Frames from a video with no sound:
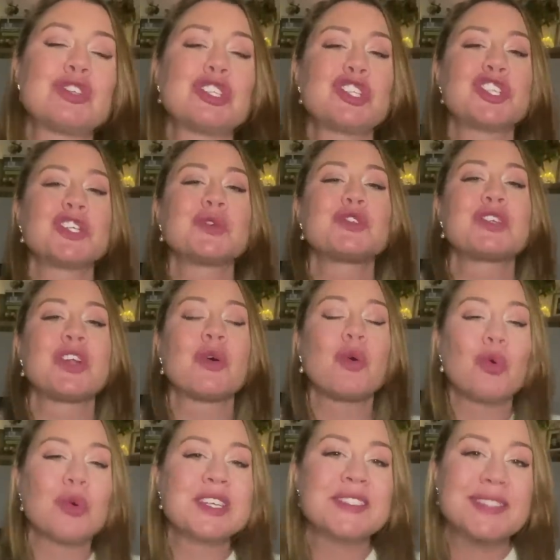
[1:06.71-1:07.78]
The children are
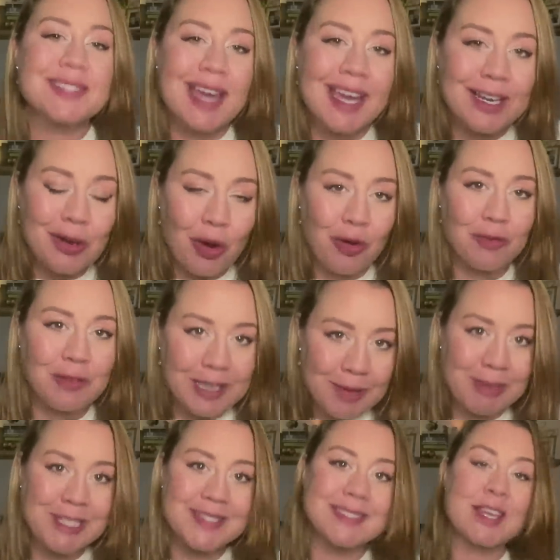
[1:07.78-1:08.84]
always staying off
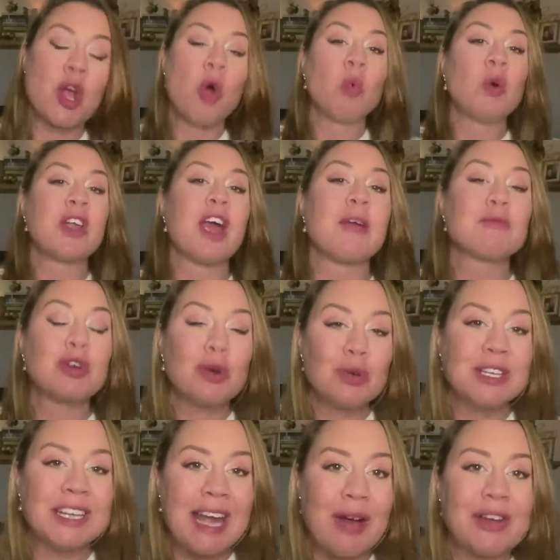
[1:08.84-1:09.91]
limits. What I'm
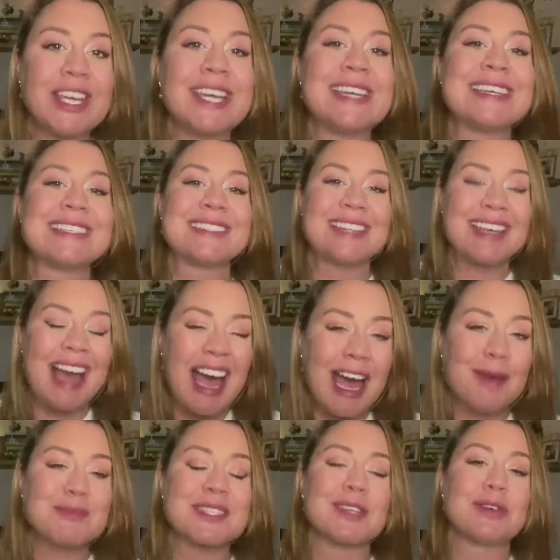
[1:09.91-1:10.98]
calling out here is the
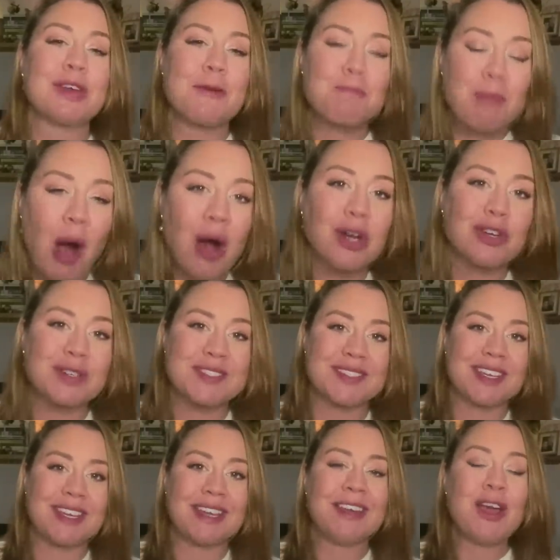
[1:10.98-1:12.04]
absolute
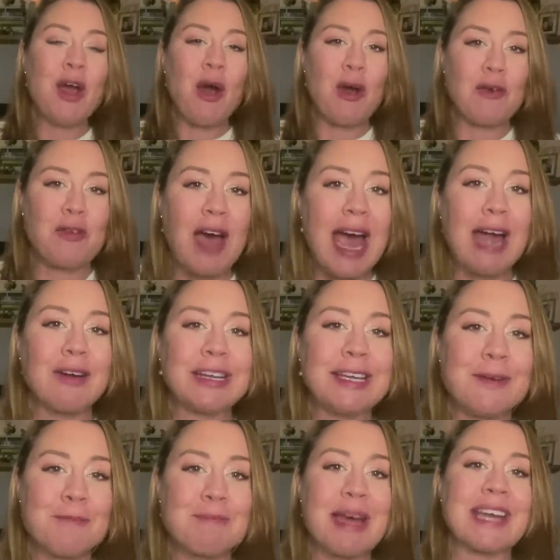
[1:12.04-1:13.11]
hypocrisy of Harry
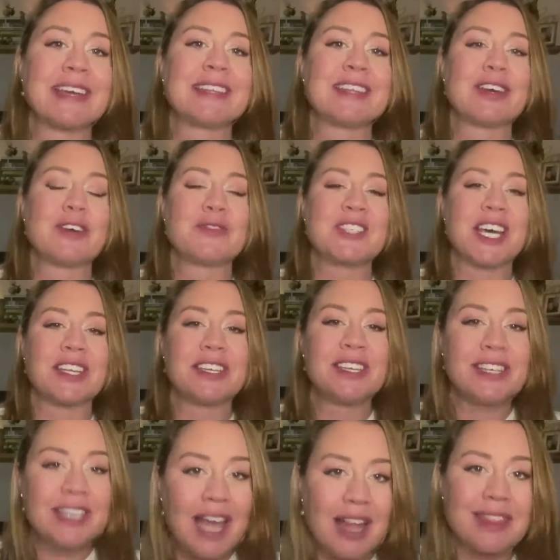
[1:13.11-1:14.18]
and Meghan that have
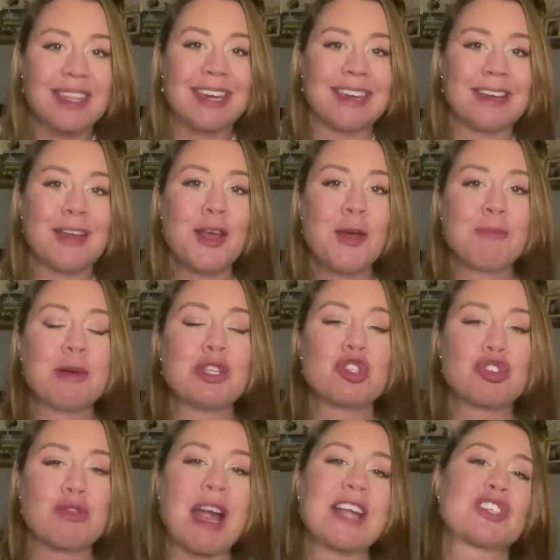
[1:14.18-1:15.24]
done nothing but
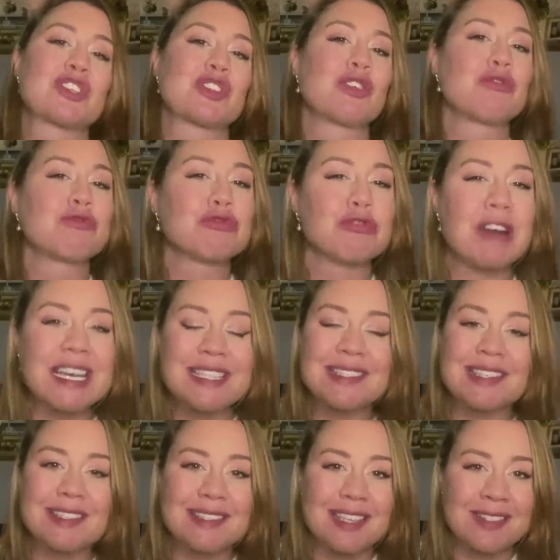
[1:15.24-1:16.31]
trash the
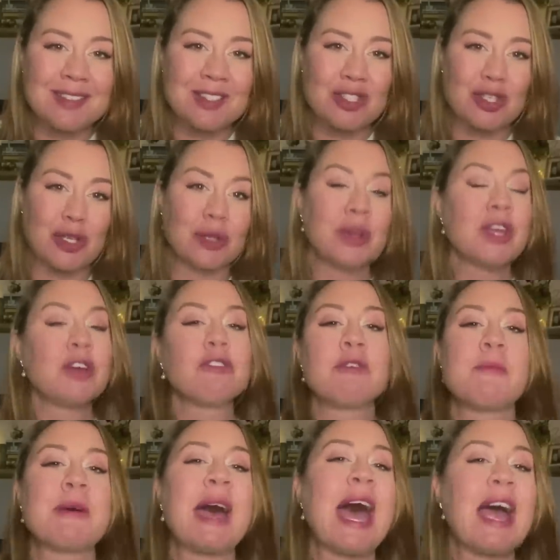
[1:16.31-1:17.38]
racist institute.
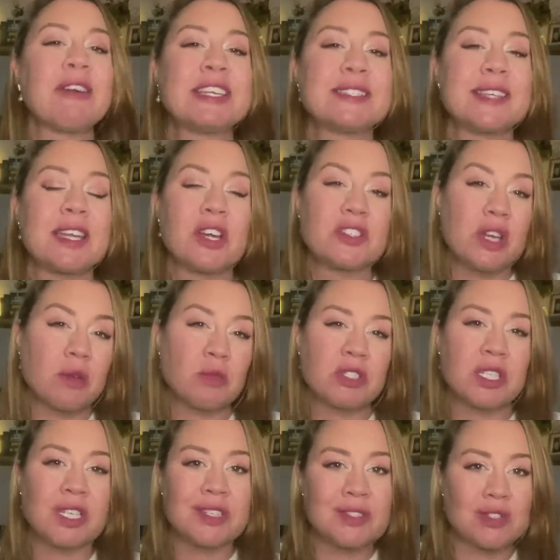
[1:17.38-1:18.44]
Remember, Harry said, "I don't want
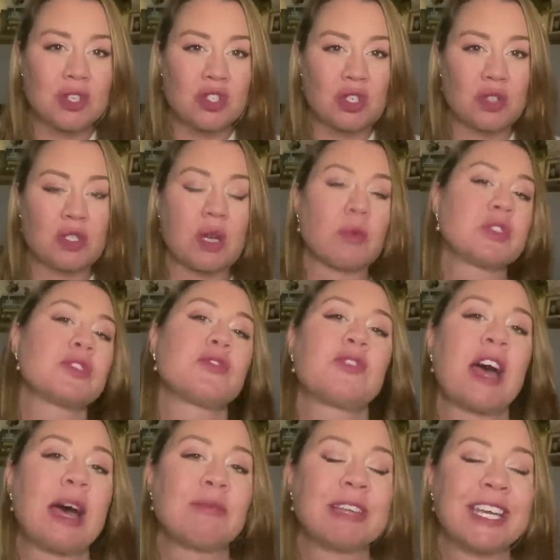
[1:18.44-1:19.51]
an institute, I want a
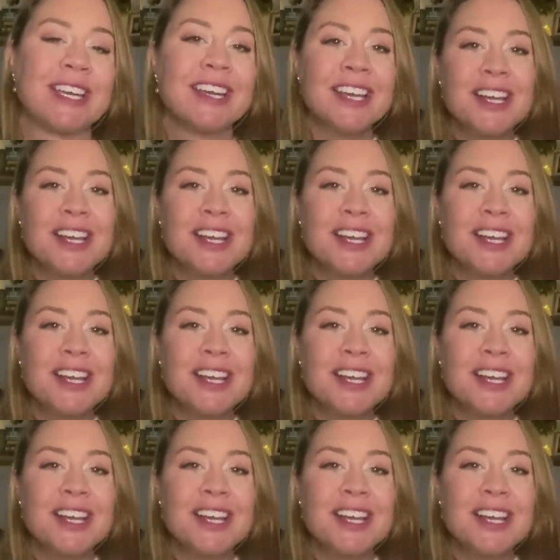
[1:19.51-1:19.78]
family."